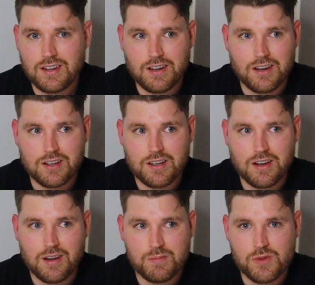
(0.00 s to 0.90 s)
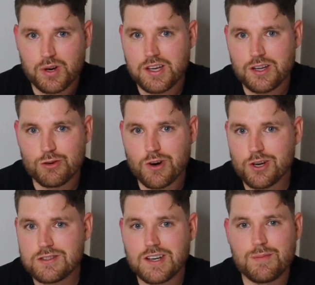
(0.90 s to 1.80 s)
I'm not here to
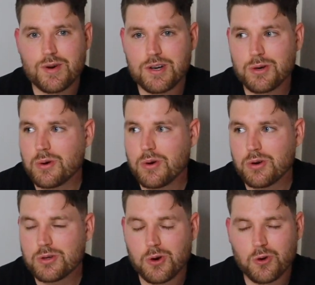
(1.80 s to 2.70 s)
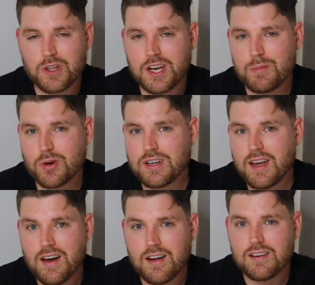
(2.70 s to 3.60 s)
roast anybody or call anybody
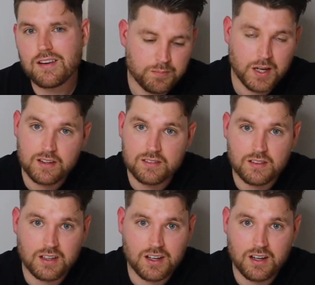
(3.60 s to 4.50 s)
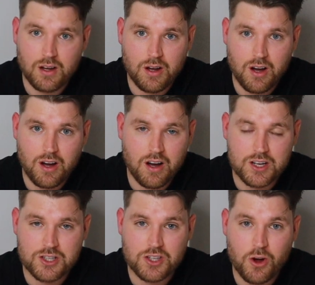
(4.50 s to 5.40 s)
out. But
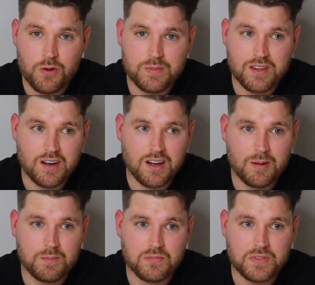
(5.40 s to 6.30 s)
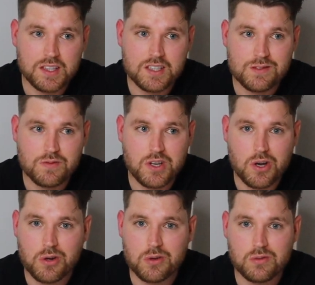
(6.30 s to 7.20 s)
I just hope that that this
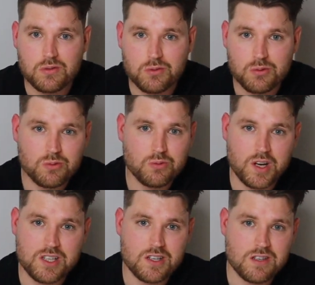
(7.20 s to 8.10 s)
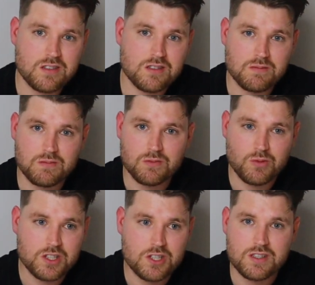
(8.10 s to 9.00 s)
video reaches
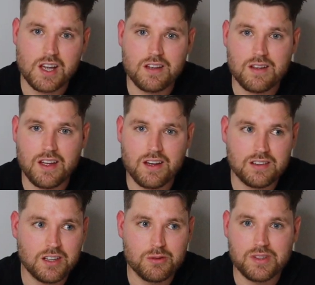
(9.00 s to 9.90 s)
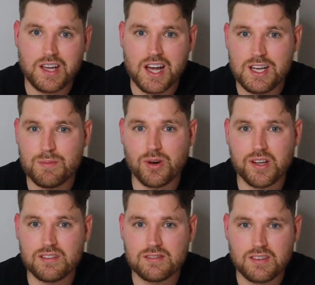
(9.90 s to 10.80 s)
literally
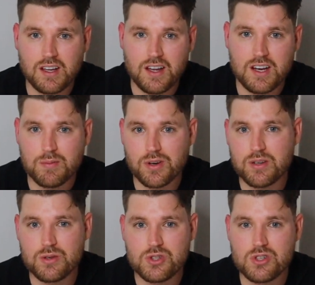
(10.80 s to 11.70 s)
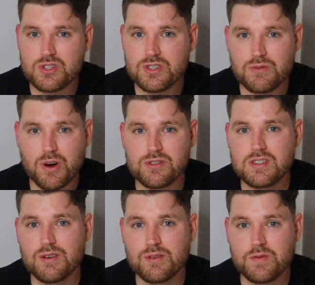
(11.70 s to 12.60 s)
anybody who's using the roads
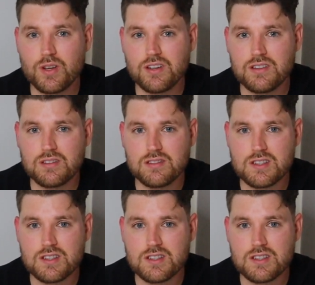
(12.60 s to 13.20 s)
here in Finland.